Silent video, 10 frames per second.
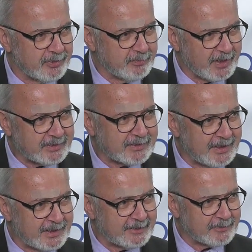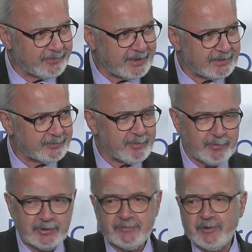must take into effect that from the
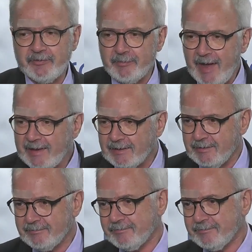point of view of a bank,